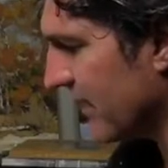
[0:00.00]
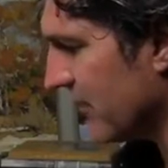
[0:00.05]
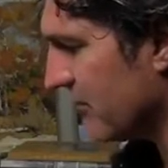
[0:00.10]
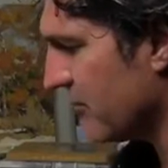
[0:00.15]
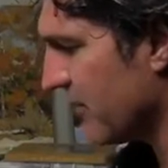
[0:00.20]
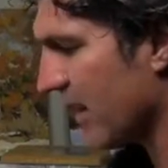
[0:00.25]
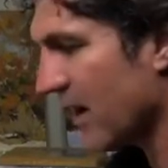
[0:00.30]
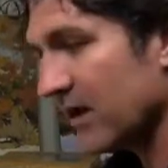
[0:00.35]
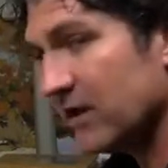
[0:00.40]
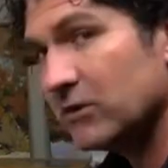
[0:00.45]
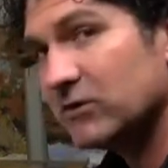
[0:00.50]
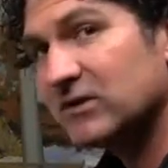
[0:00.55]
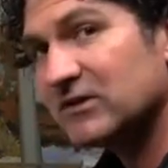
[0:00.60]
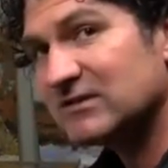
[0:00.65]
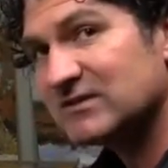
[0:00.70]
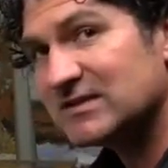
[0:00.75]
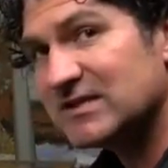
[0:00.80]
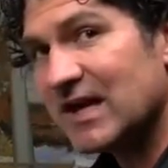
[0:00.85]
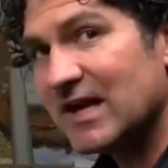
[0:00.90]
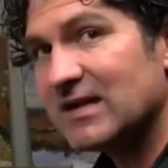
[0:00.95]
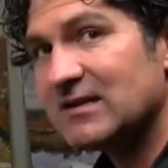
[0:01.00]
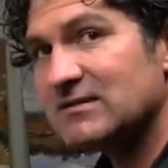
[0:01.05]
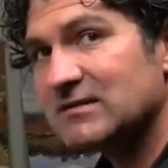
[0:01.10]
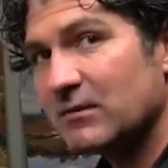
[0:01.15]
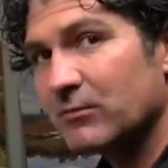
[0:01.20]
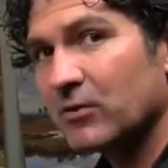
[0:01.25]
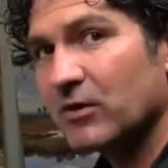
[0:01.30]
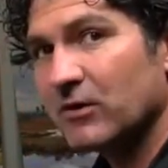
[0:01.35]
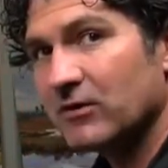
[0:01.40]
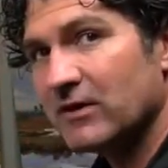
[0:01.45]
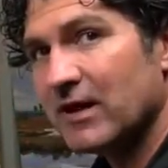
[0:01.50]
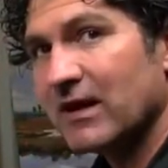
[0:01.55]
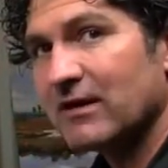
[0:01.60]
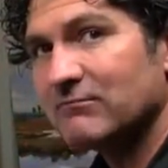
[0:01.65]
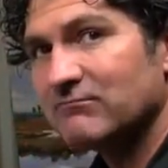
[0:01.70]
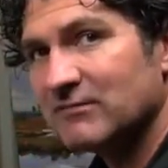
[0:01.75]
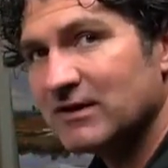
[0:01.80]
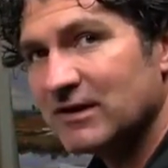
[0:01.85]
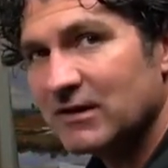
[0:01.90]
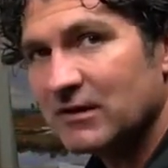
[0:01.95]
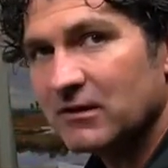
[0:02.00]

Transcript: that value to stay somewhere in that